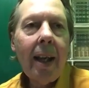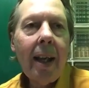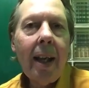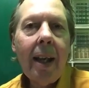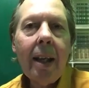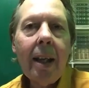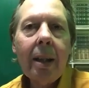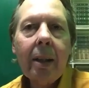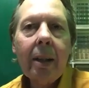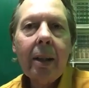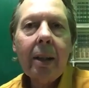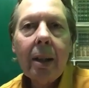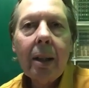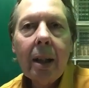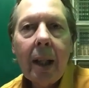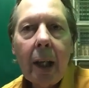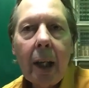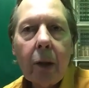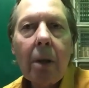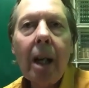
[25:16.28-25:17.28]
And
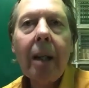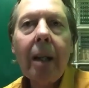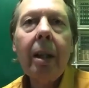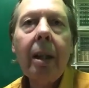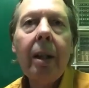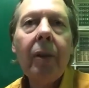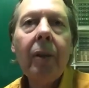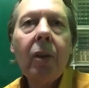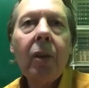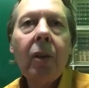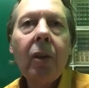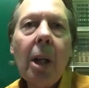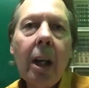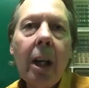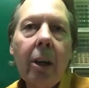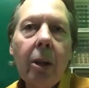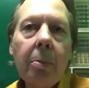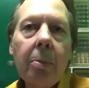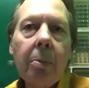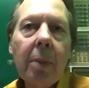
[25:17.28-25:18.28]
later on, it
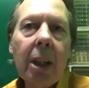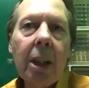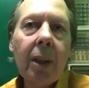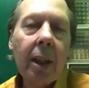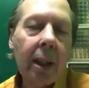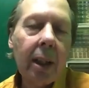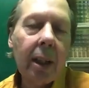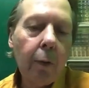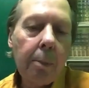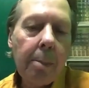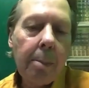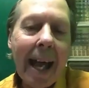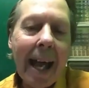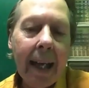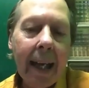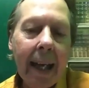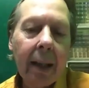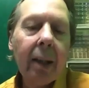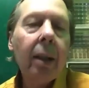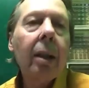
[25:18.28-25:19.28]
inspired me to give
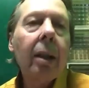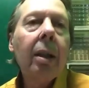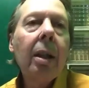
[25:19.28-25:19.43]
back.